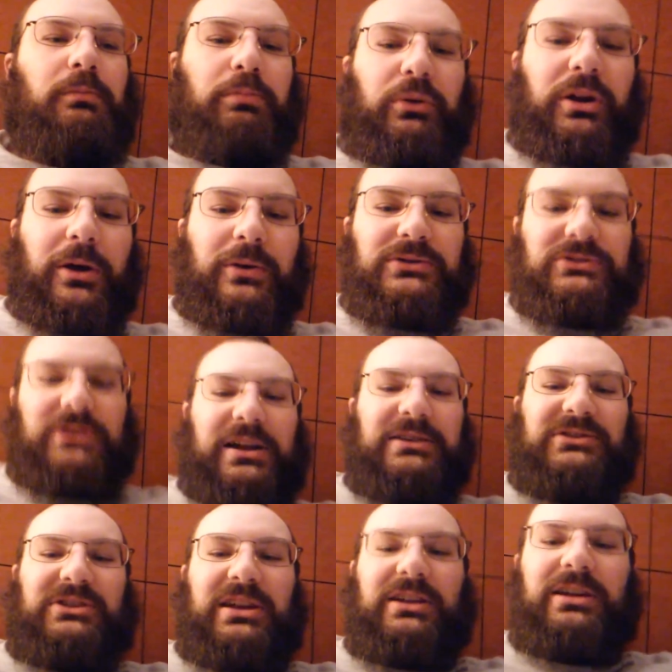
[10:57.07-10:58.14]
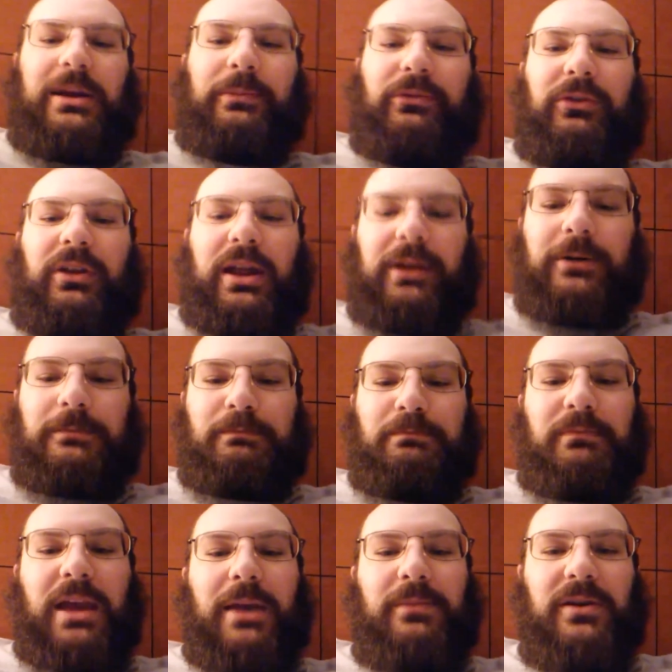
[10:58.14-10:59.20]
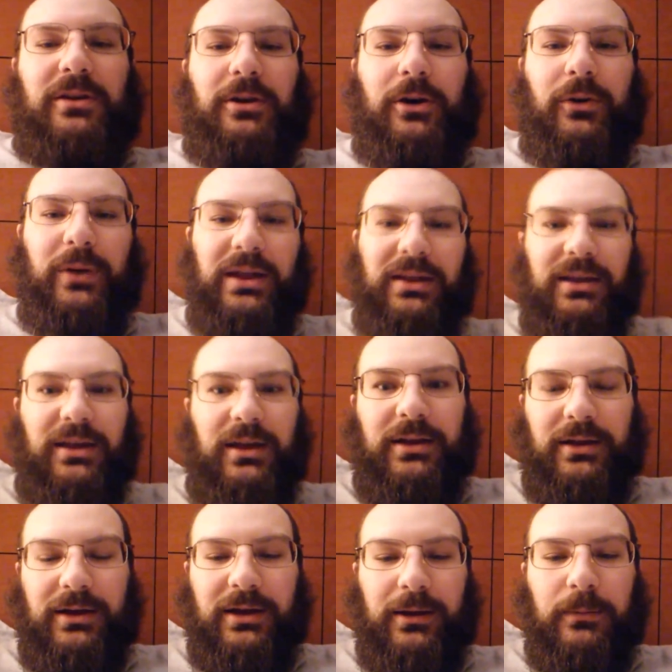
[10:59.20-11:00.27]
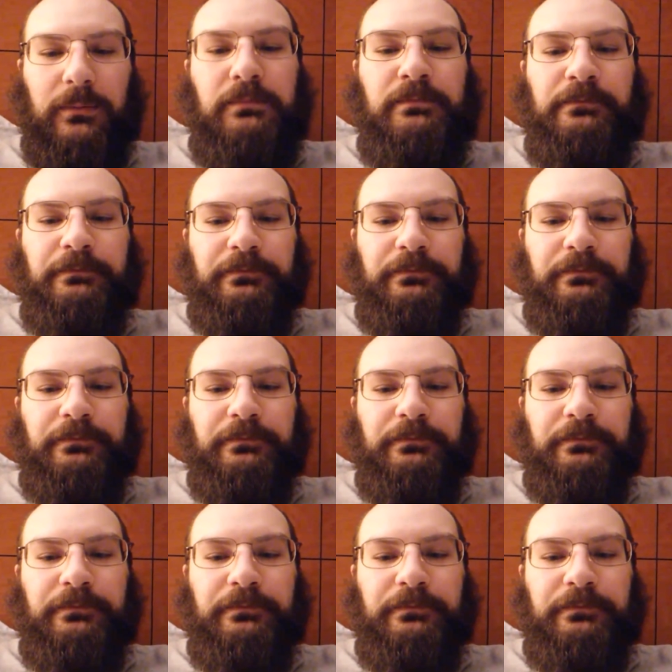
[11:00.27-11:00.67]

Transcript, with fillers: But I was trying to set it up so that I could maybe go and get um,